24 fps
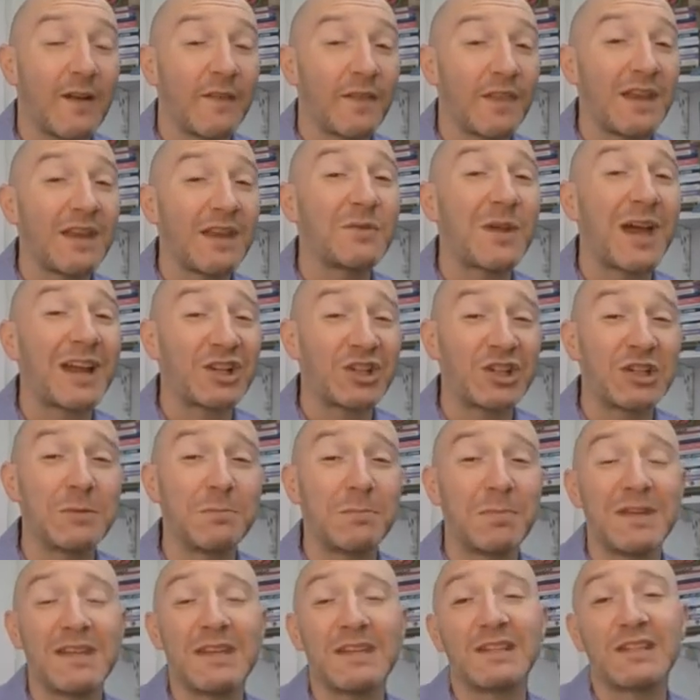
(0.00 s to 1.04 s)
they'd actually
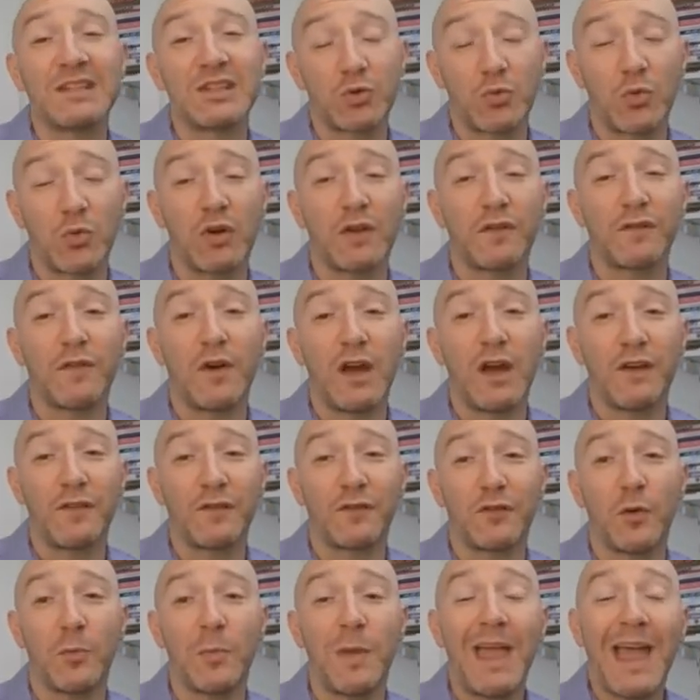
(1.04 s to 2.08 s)
be disqualified
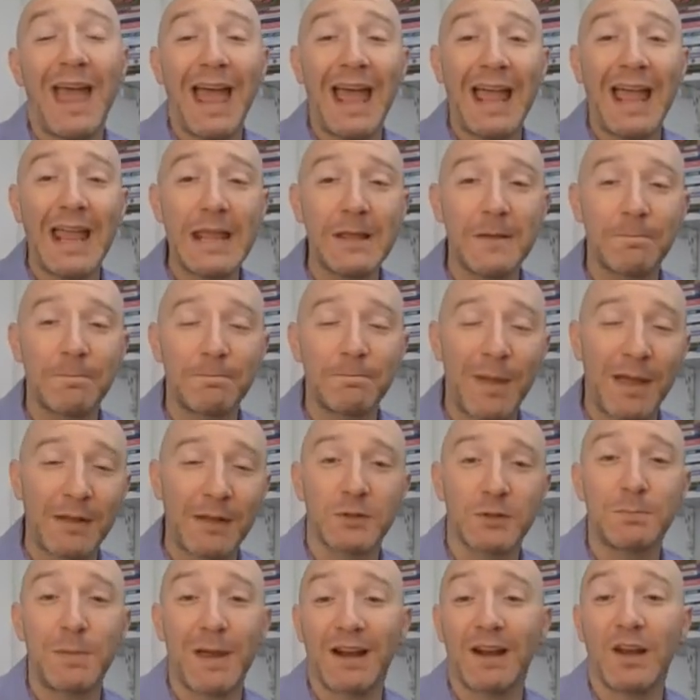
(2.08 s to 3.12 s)
from a
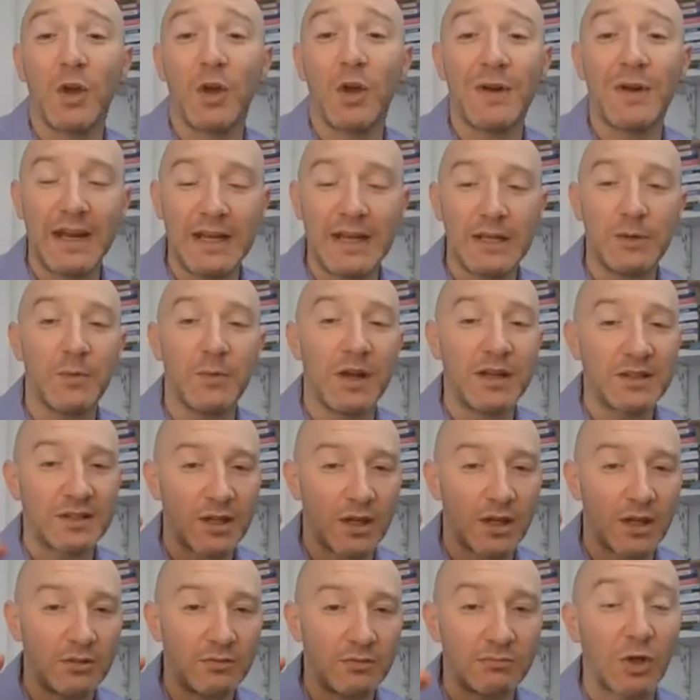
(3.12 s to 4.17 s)
bounce back loan anyway.
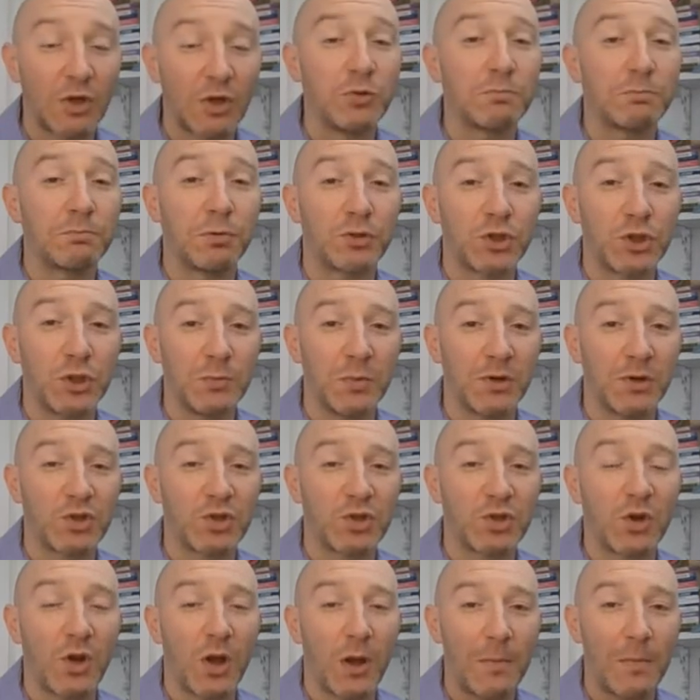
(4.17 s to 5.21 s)
So don't put too
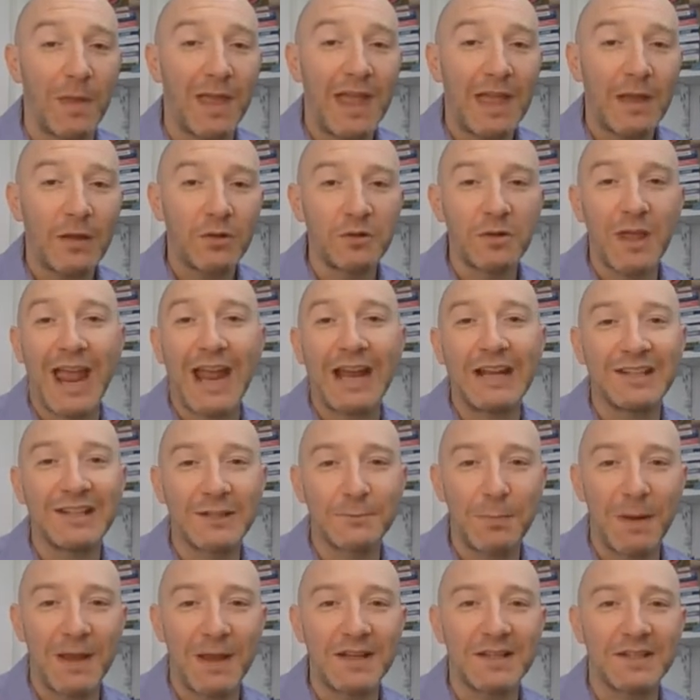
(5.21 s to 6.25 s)
much
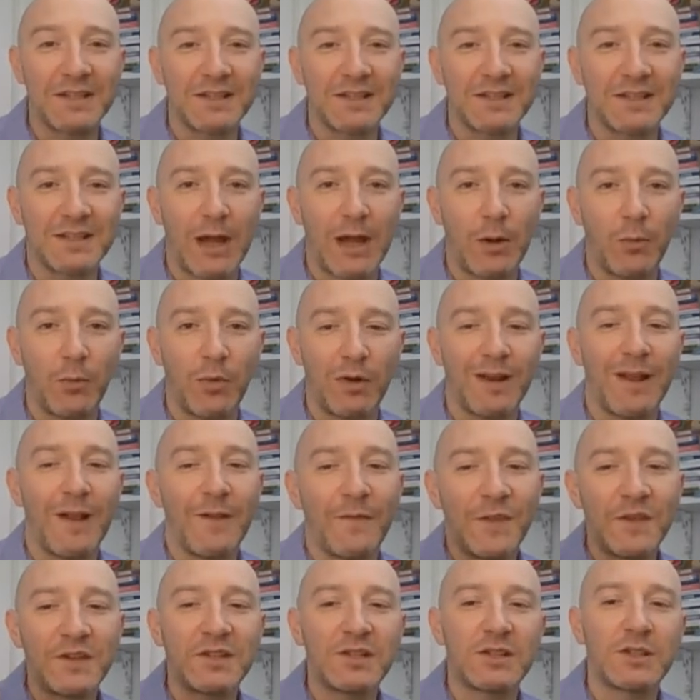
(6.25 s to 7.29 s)
headspace into that one.
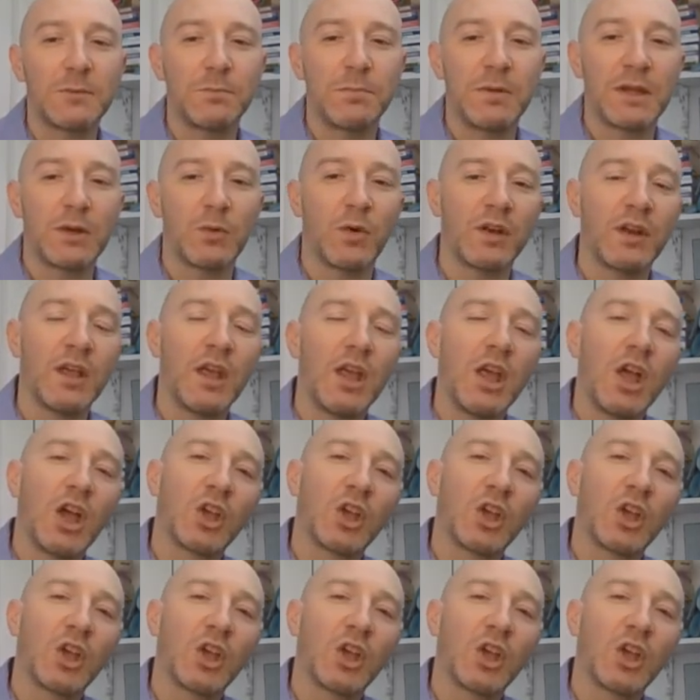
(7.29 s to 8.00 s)
This is the big one.